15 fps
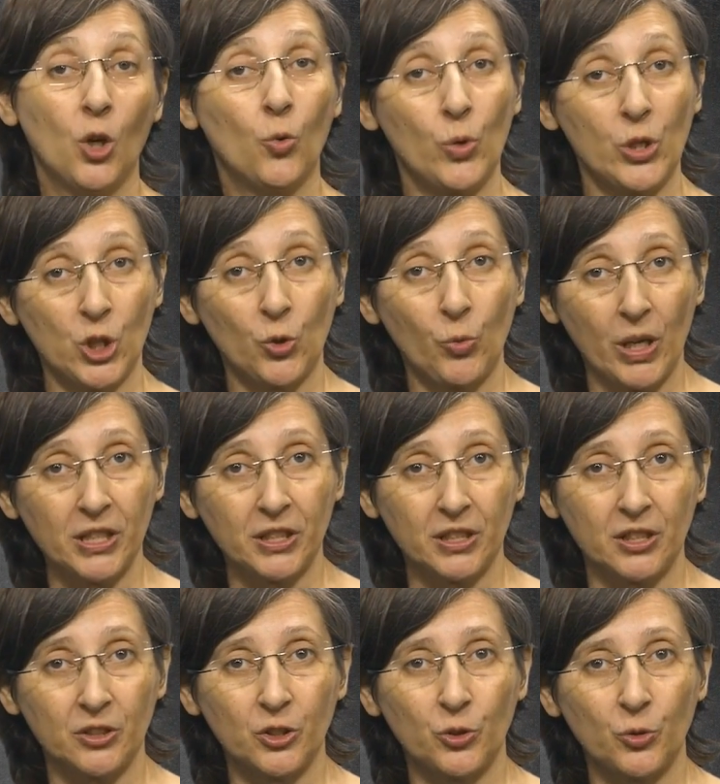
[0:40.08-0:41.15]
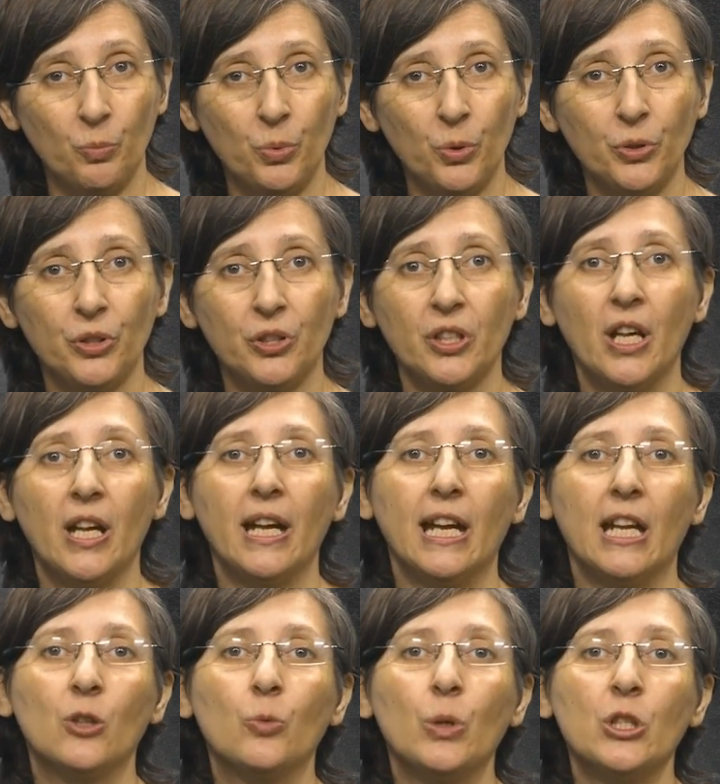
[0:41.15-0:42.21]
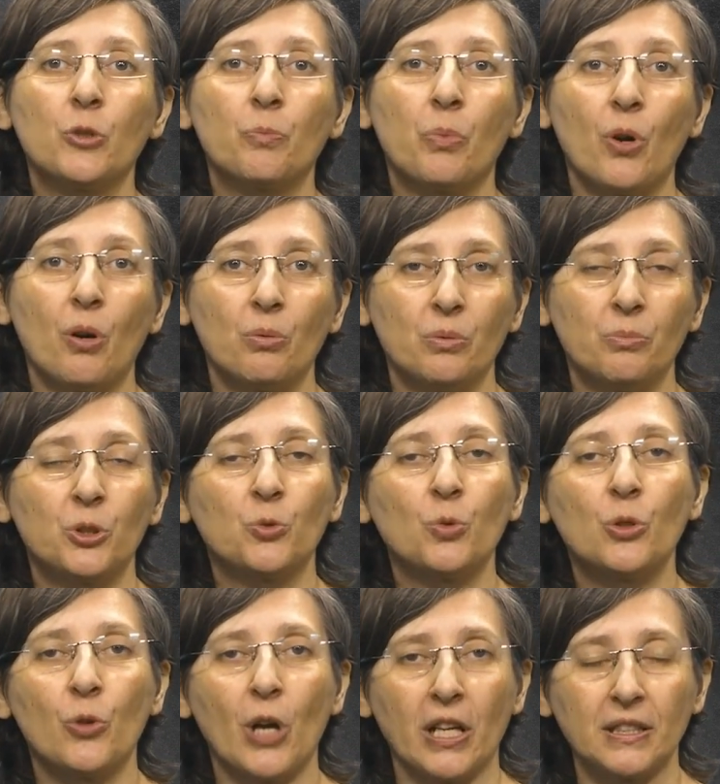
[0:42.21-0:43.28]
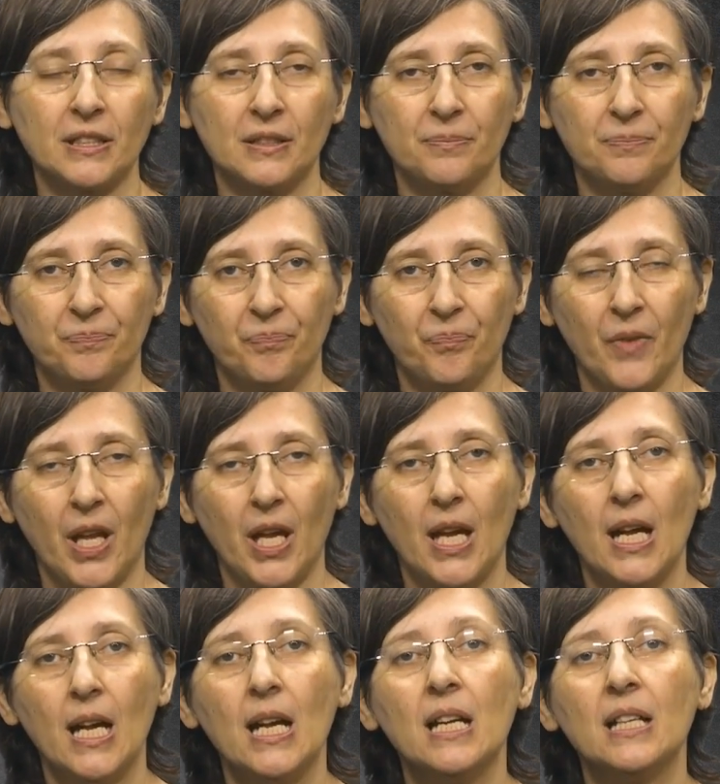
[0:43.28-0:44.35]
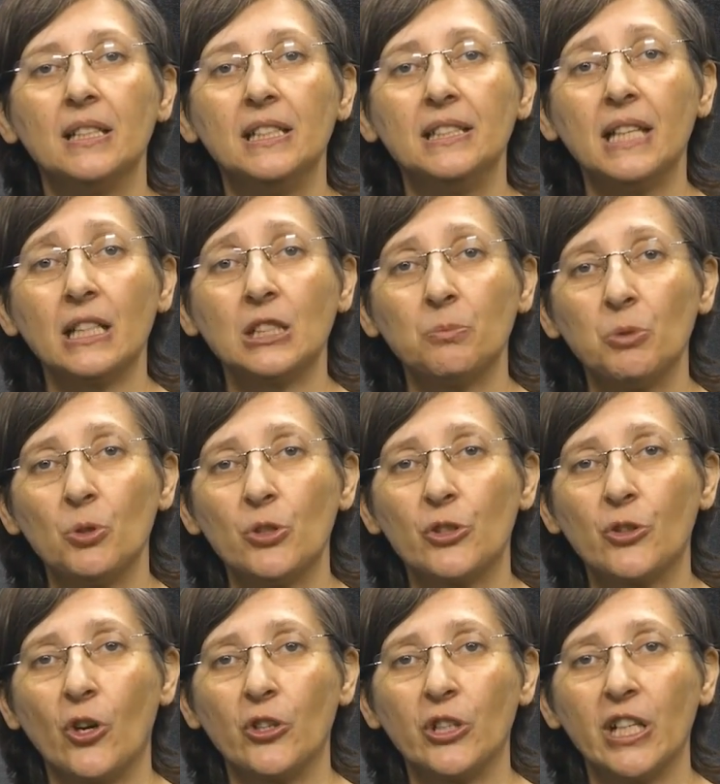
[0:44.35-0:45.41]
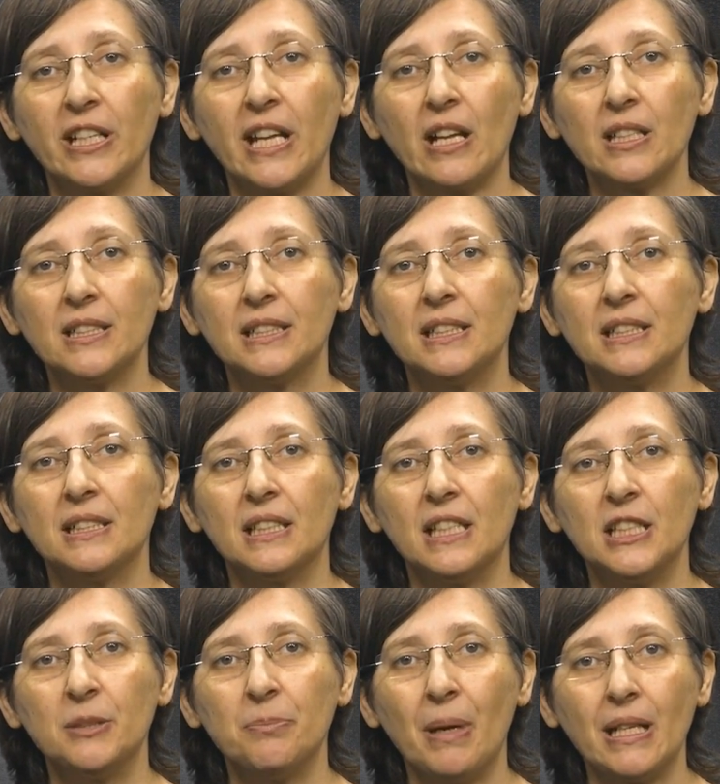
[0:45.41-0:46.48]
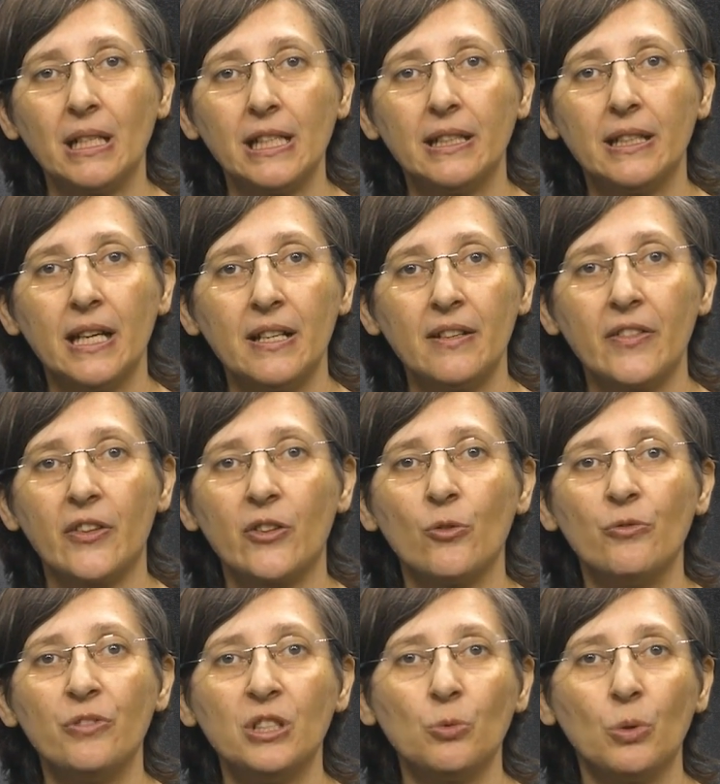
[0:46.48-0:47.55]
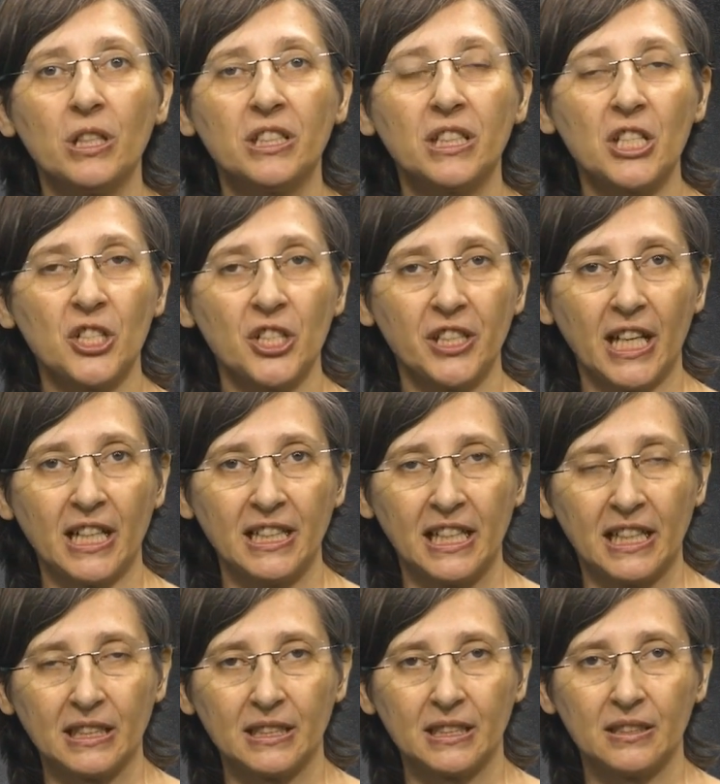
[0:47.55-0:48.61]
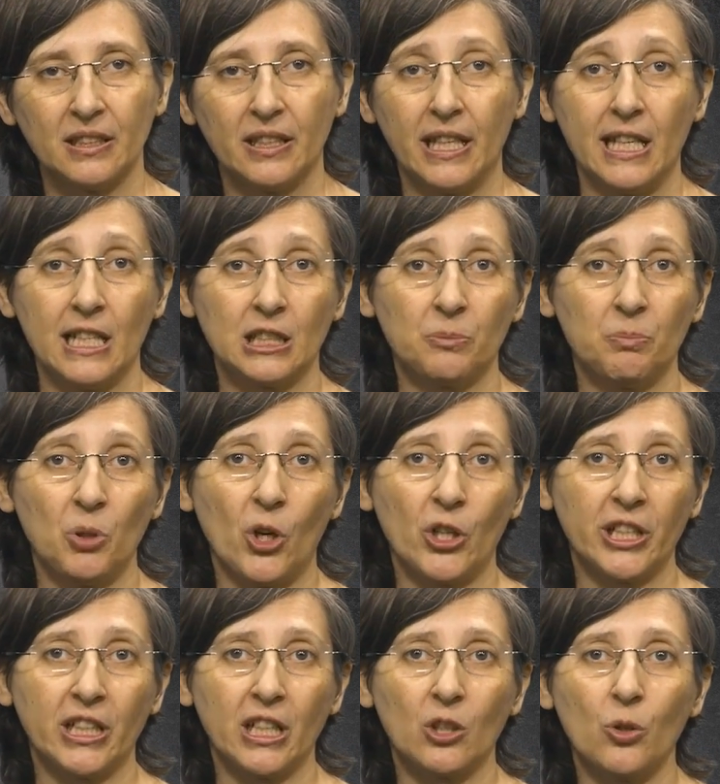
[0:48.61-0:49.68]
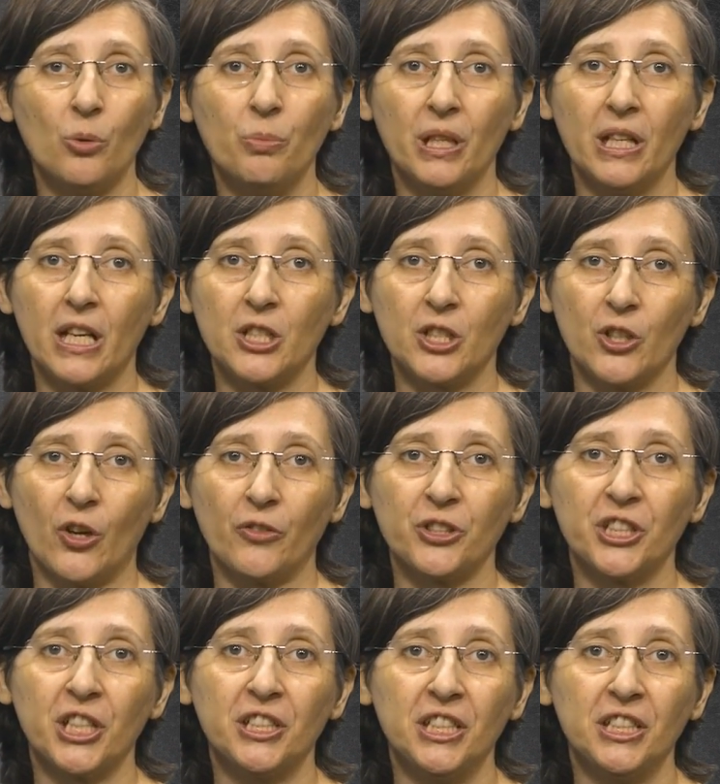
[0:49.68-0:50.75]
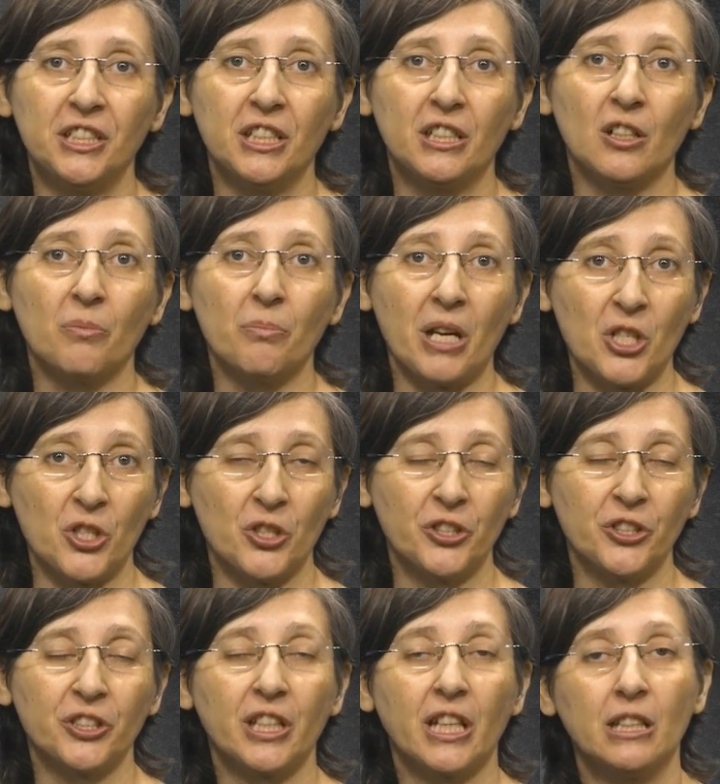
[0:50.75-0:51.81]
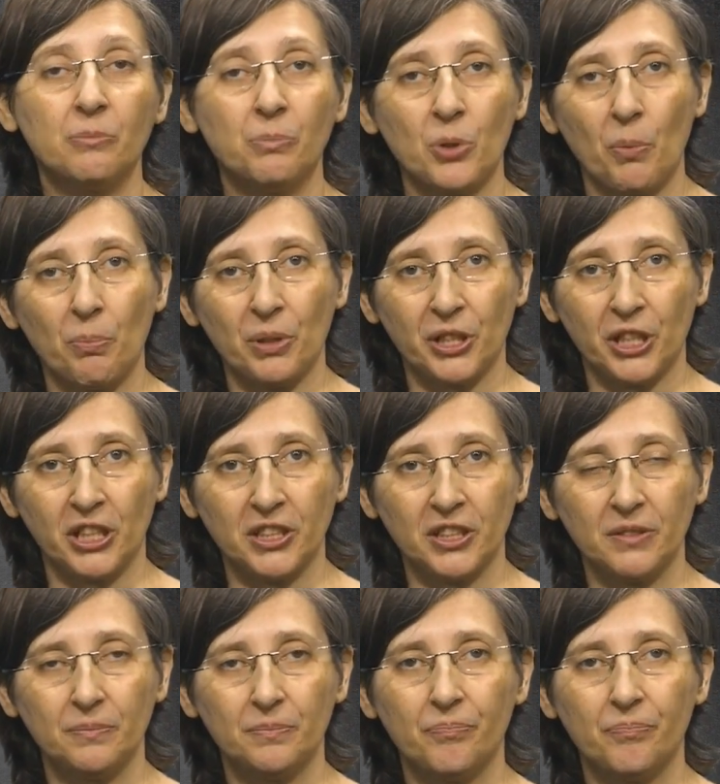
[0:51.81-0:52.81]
which questions to put and which problems to address. This exploratory analysis is mainly done through visualization techniques, exploring a combination of statistical measures and properties.